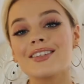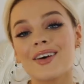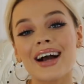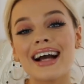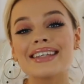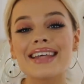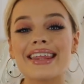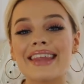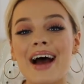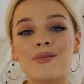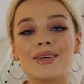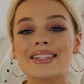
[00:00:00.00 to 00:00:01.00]
So guys,
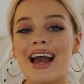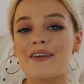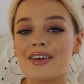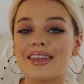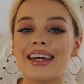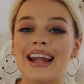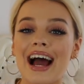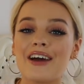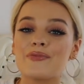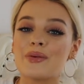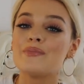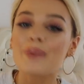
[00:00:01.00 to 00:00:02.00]
that was everything
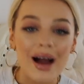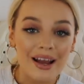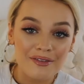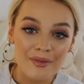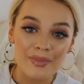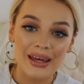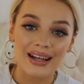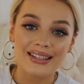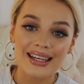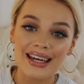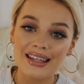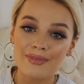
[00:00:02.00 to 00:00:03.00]
I've been buying from
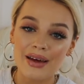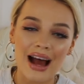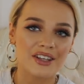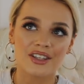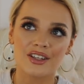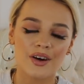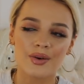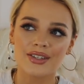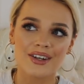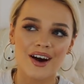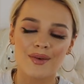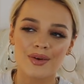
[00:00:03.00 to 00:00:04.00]
PLT at the minute. Actually, no,
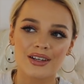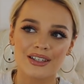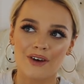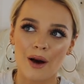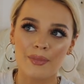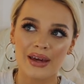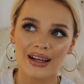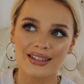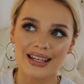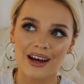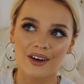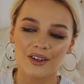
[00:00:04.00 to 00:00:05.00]
it's not, because I've got a
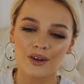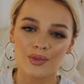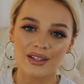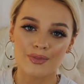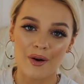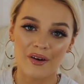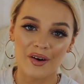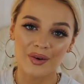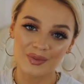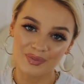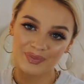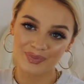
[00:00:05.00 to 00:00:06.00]
PLT order coming tomorrow.